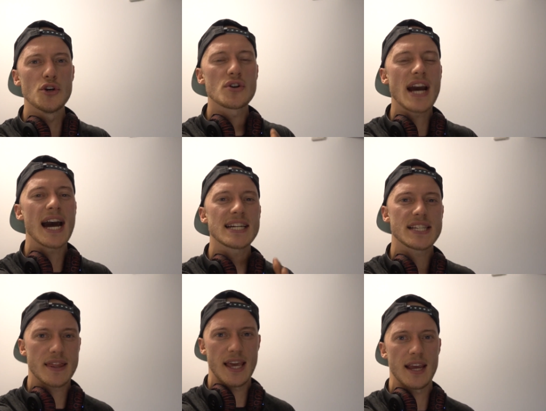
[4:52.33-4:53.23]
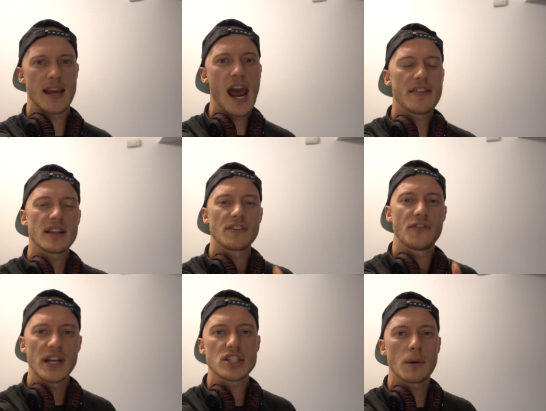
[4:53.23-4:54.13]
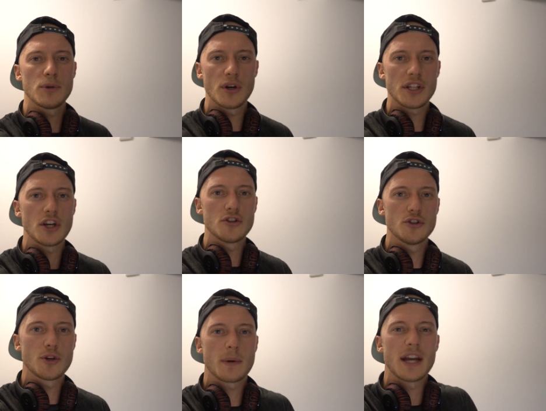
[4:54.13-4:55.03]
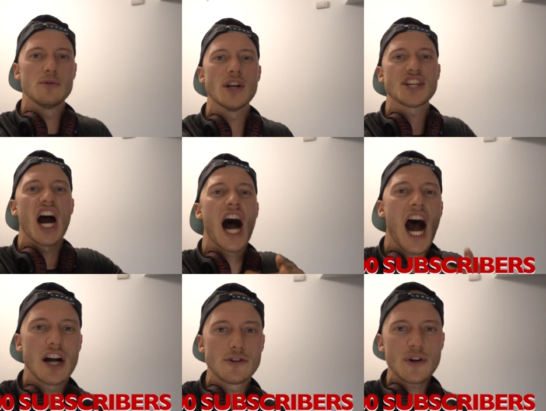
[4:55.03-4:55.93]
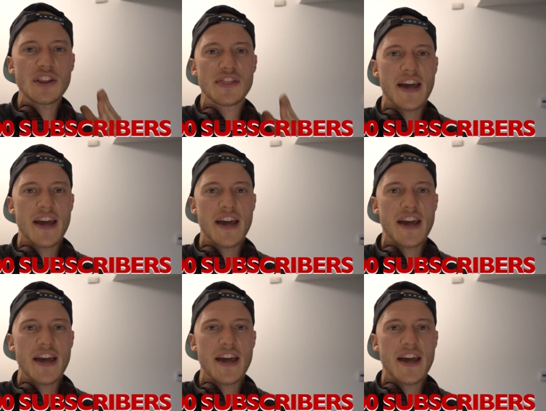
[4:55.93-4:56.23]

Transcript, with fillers: you guys think that the fitness community on YouTube can reach one hundred